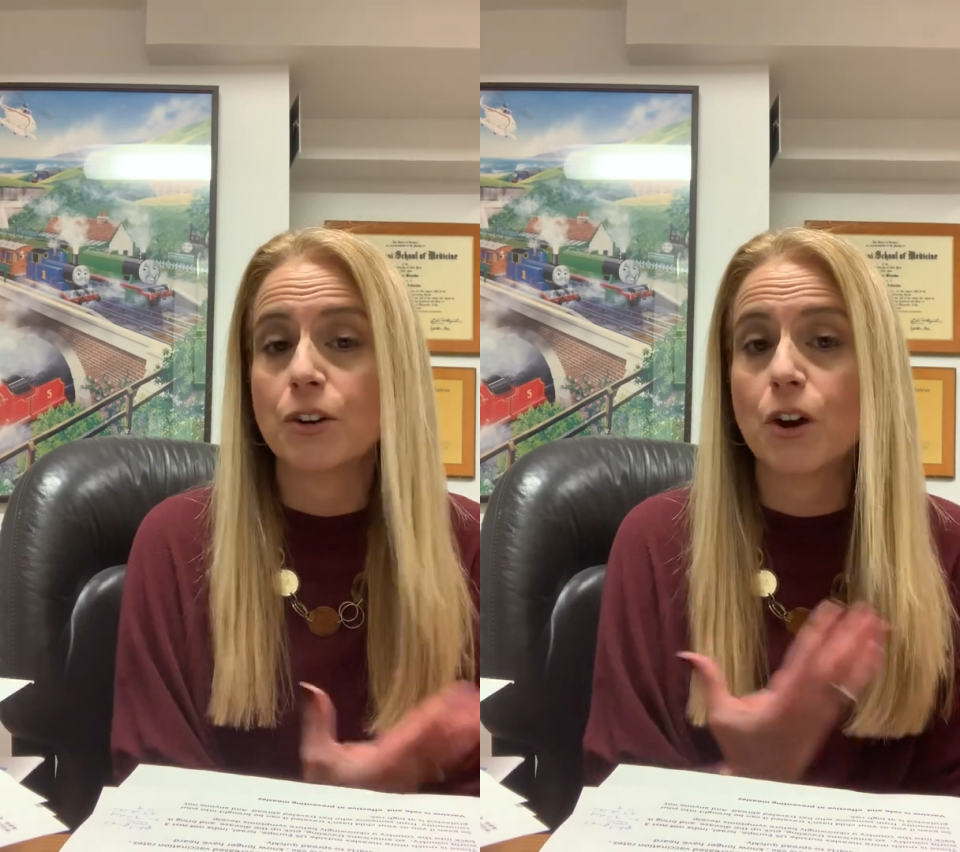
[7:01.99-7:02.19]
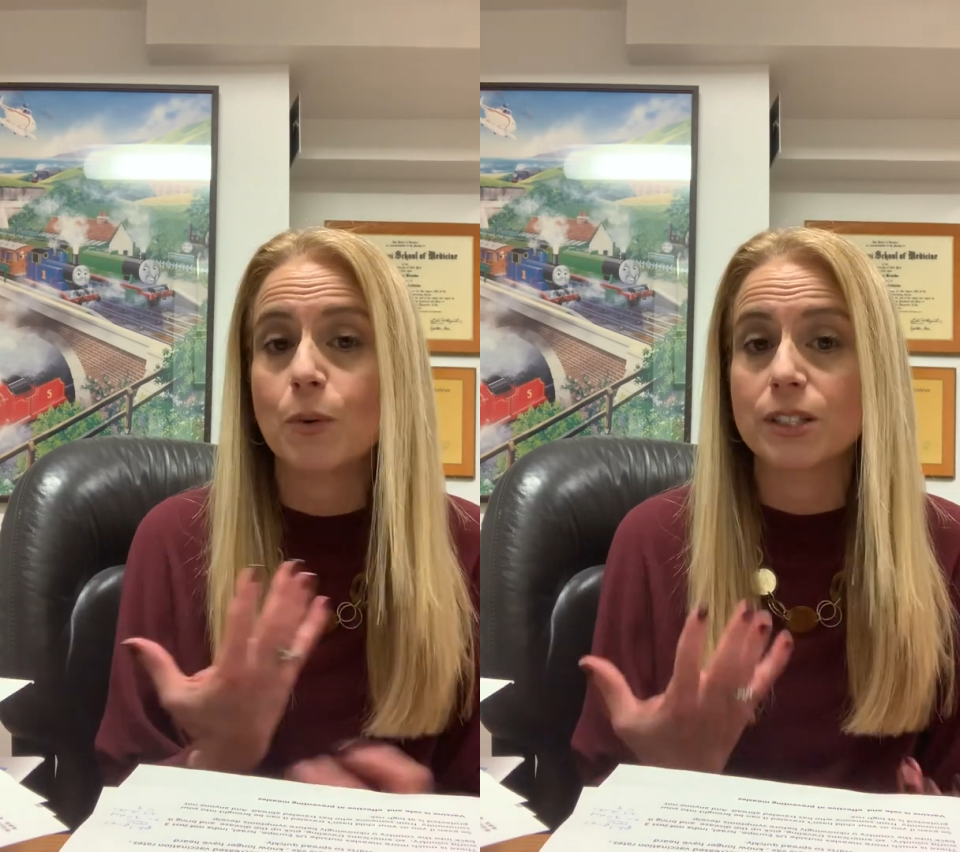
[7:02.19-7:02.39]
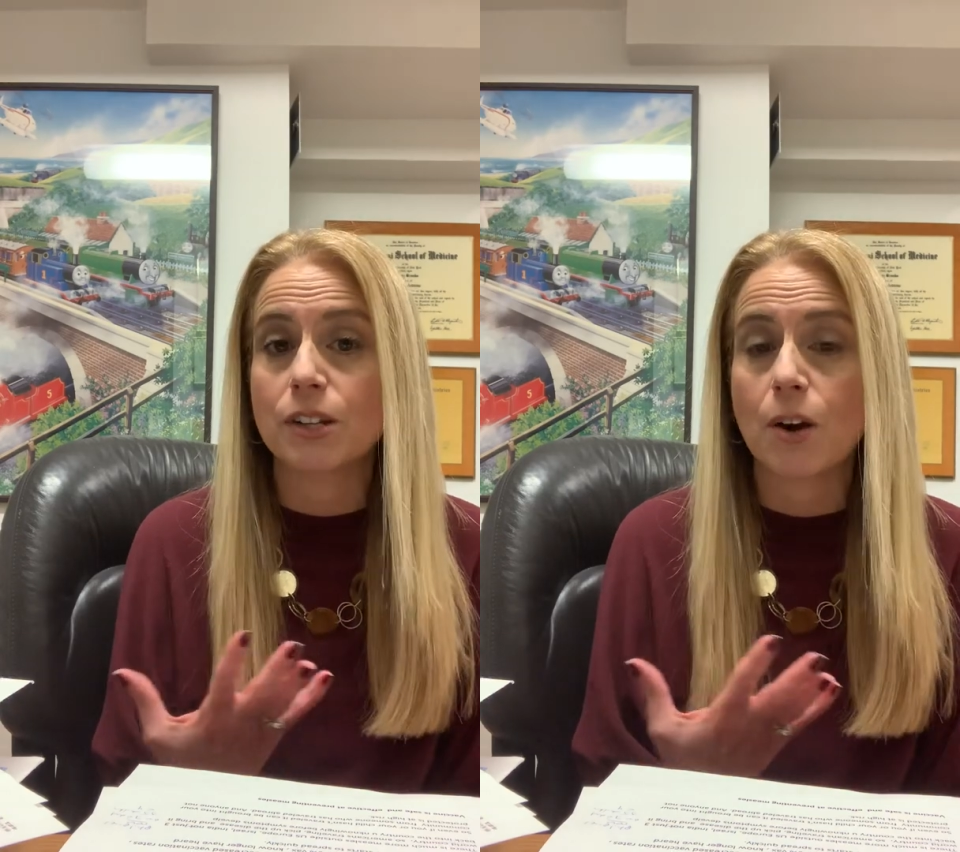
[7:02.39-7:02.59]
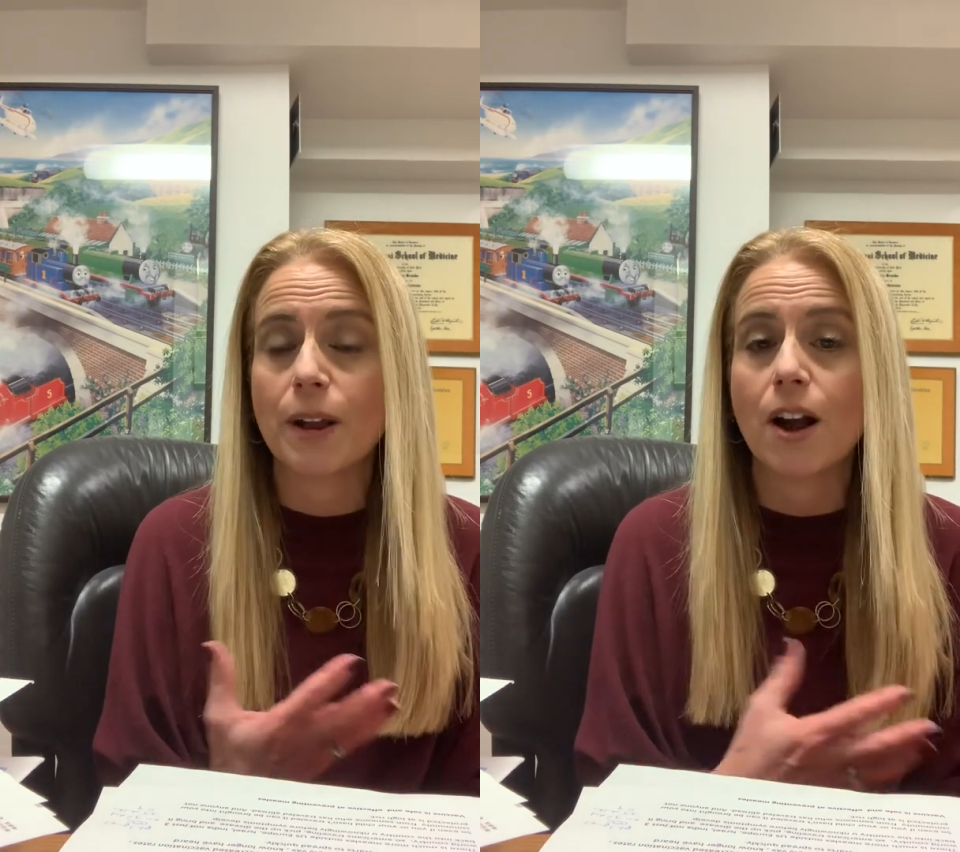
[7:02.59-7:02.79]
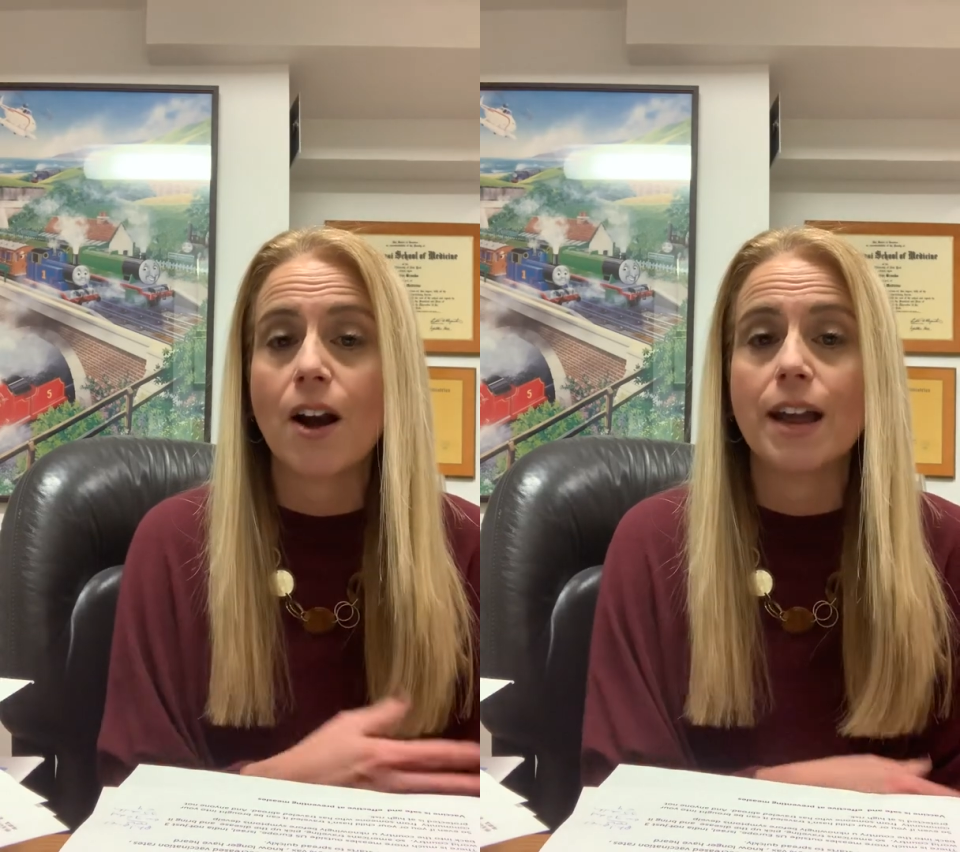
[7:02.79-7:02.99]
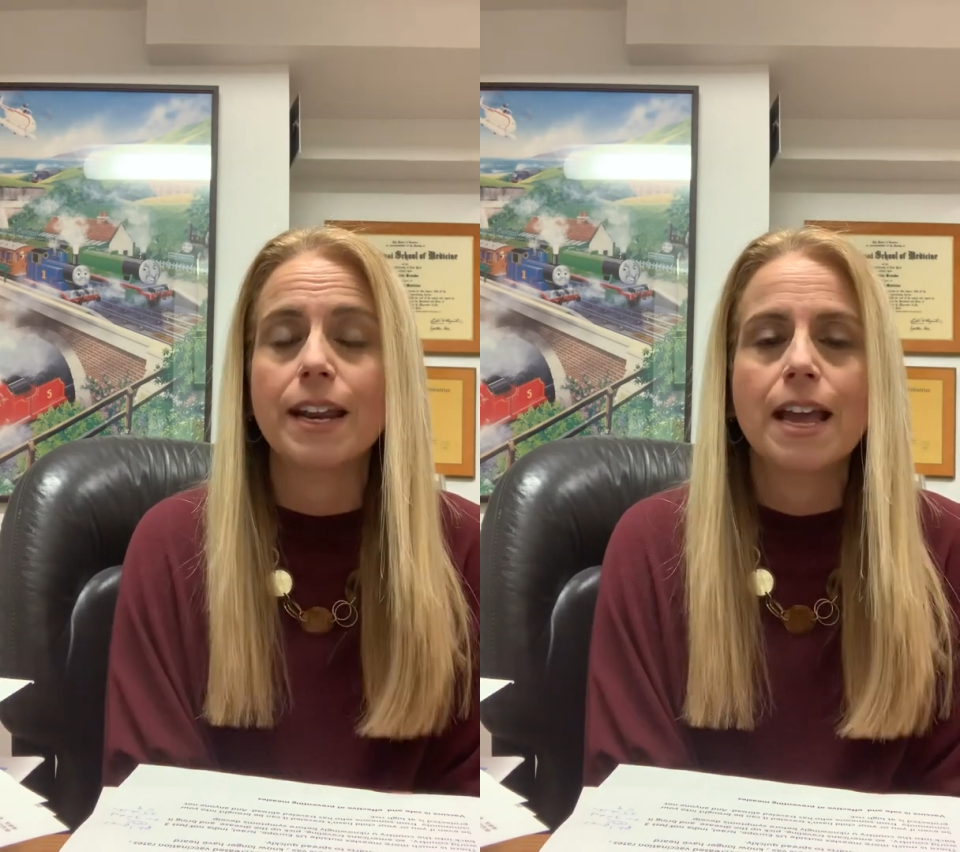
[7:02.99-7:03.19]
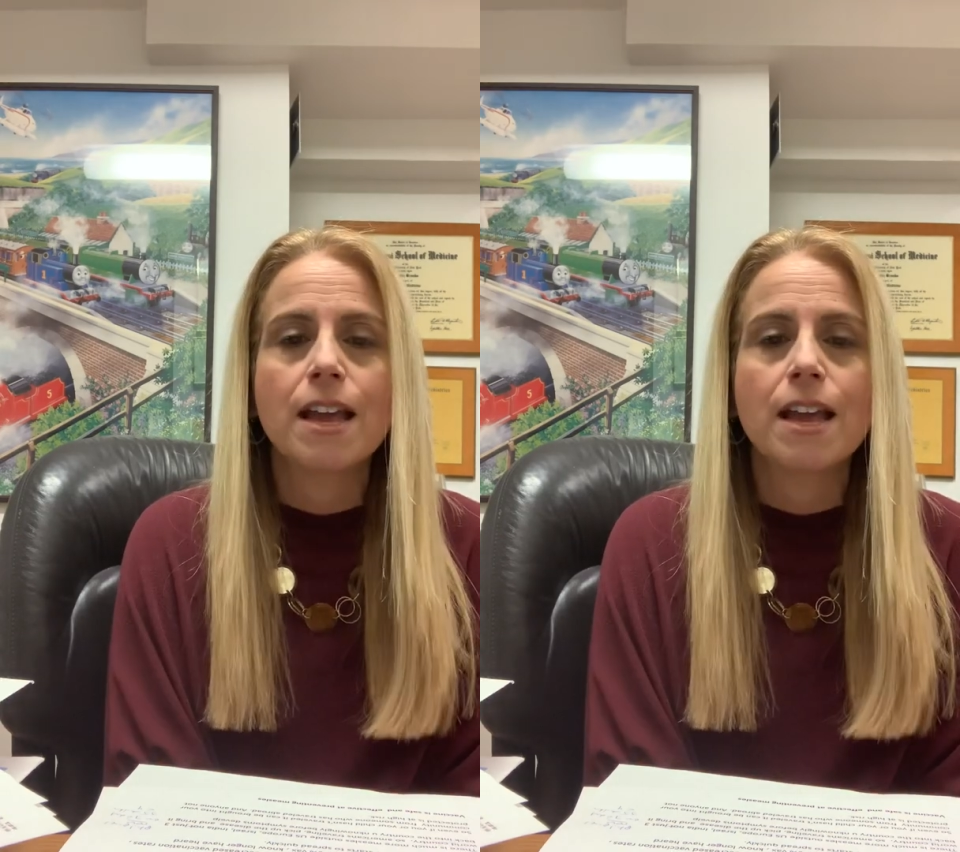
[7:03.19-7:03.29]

and know what's going on.